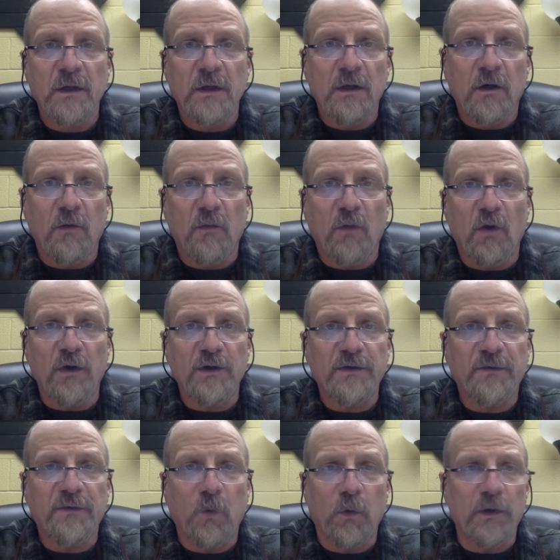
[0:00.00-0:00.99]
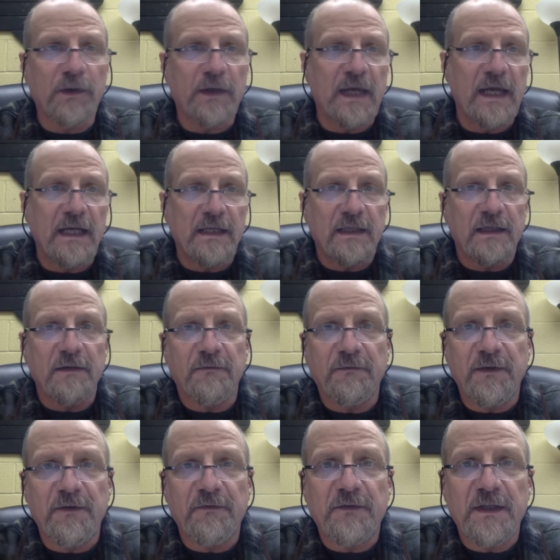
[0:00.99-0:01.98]
On March 4,
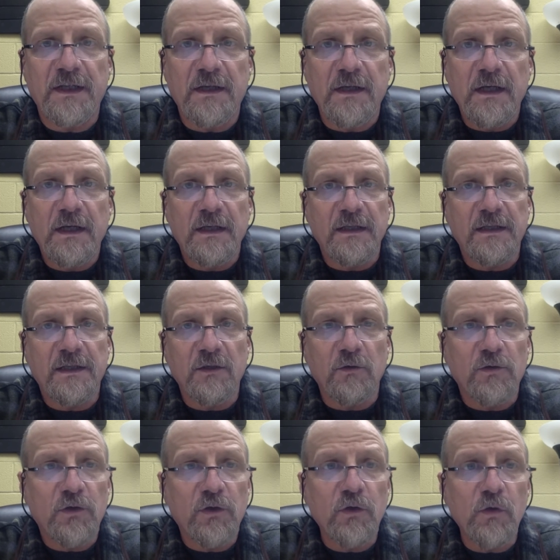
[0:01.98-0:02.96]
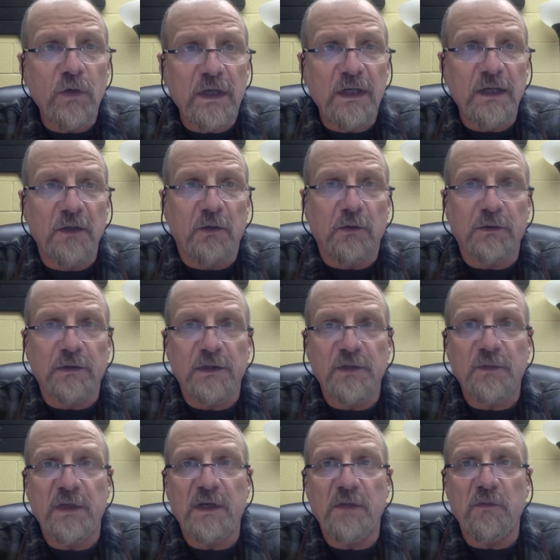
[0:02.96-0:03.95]
1850, still too ill to
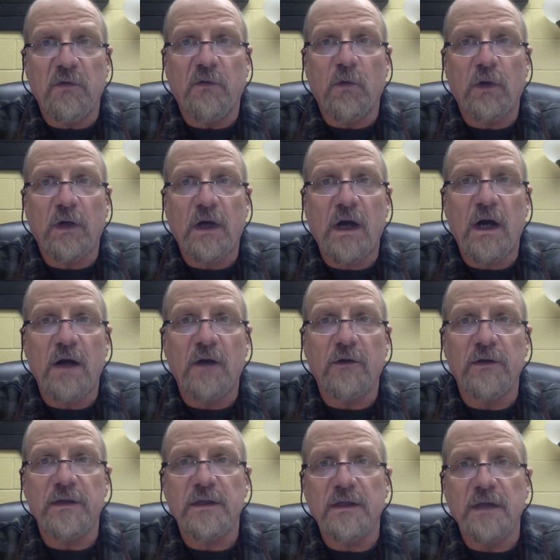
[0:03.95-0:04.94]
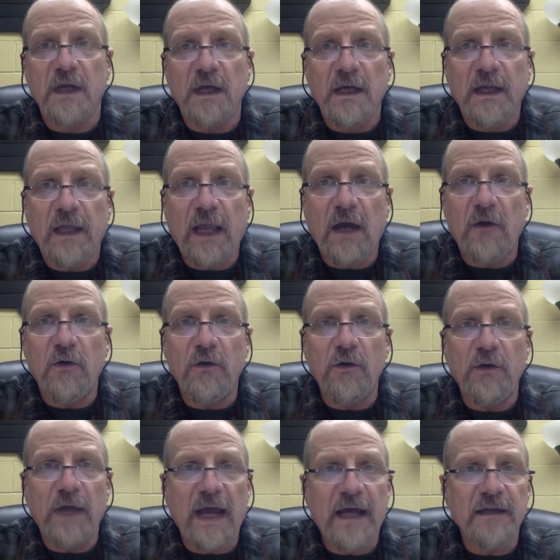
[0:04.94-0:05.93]
speak before Congress,
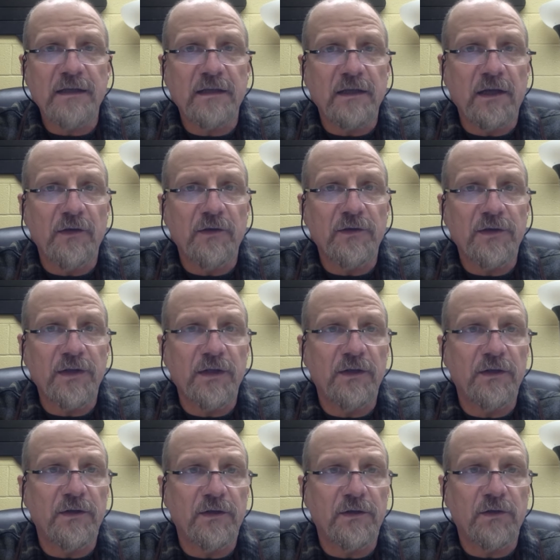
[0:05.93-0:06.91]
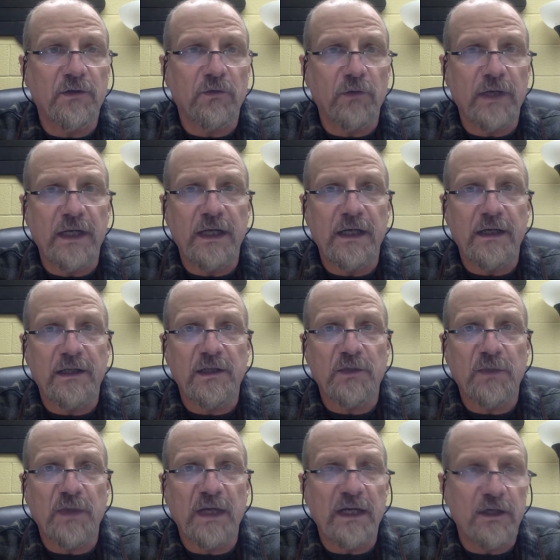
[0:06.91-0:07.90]
Calhoun asked another senator to read a
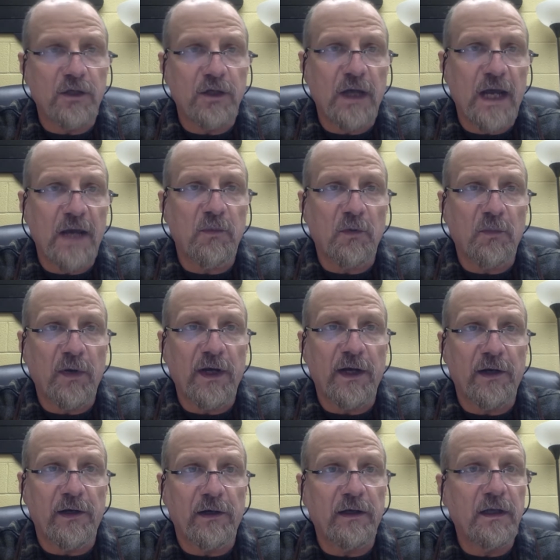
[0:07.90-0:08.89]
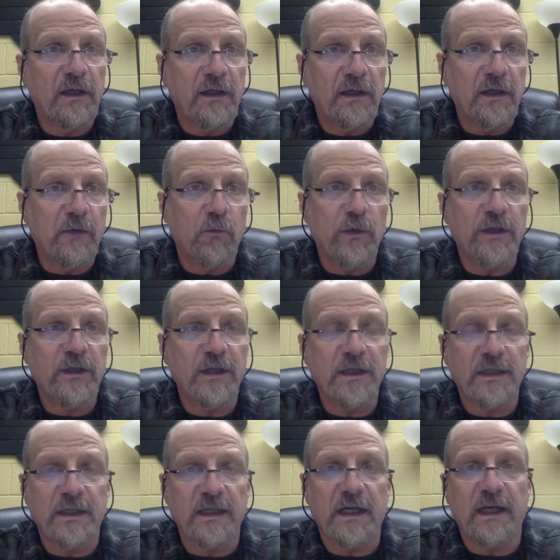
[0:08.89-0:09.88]
speech he had prepared, in which he
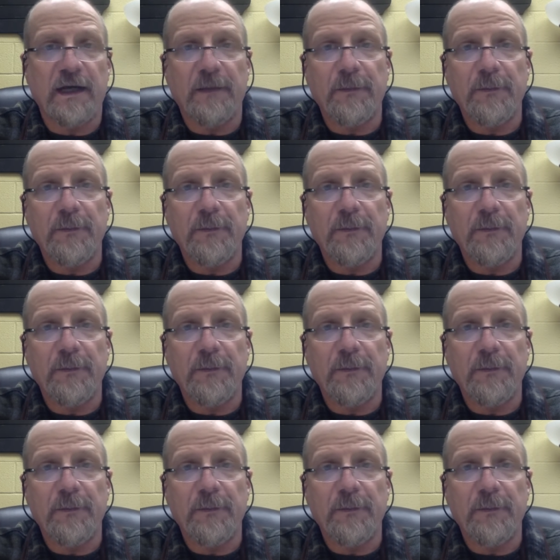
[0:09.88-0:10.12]
said,